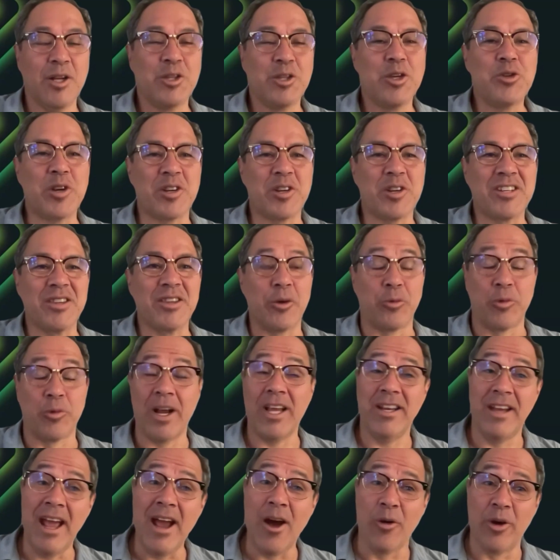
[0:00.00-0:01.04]
It's interesting that
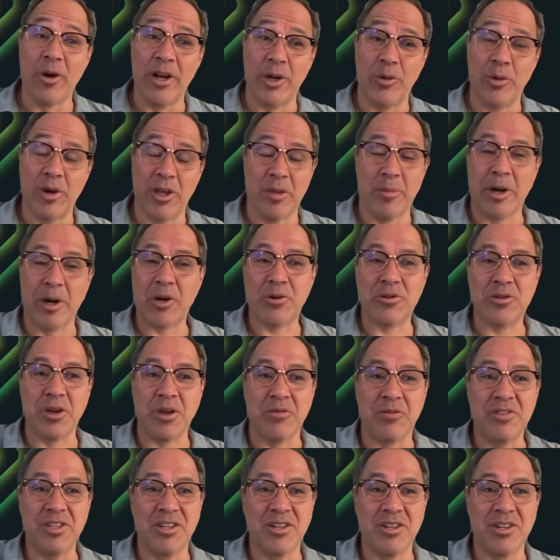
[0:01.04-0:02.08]
right now, anyway, the
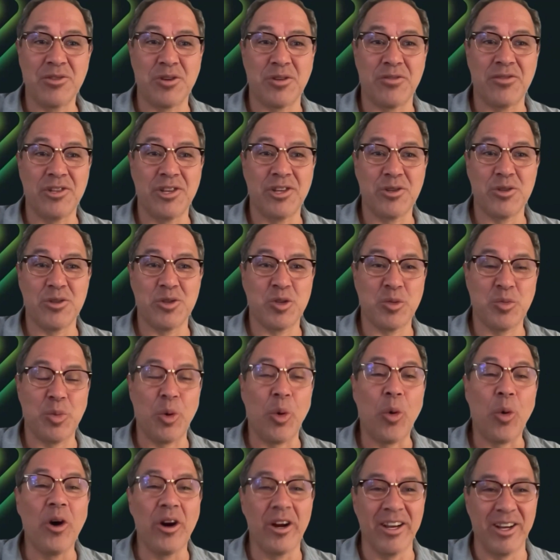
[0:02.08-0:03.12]
Microsoft DNS server doesn't
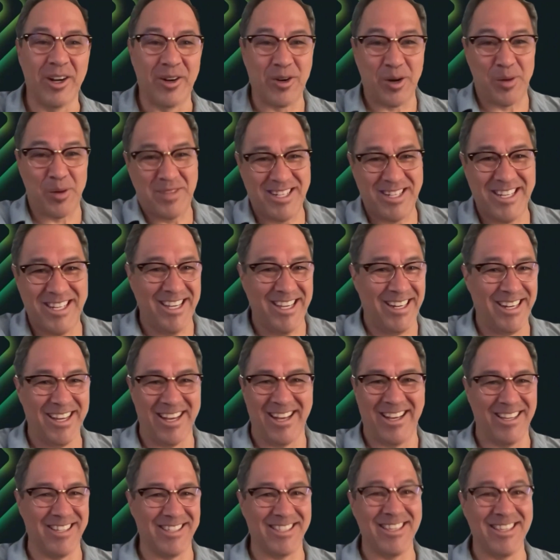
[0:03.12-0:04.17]
support encrypted
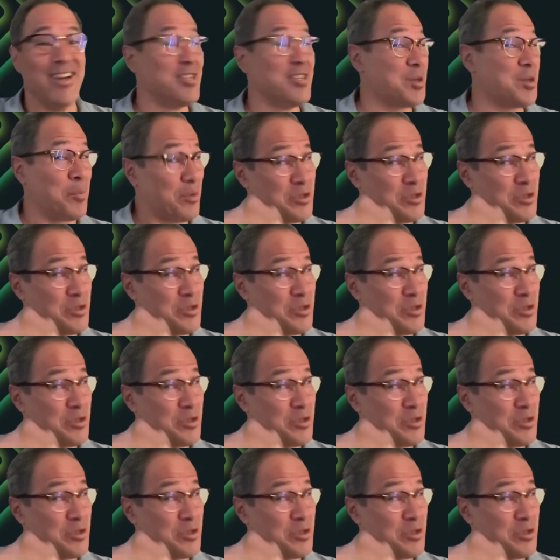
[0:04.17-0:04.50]
DNS.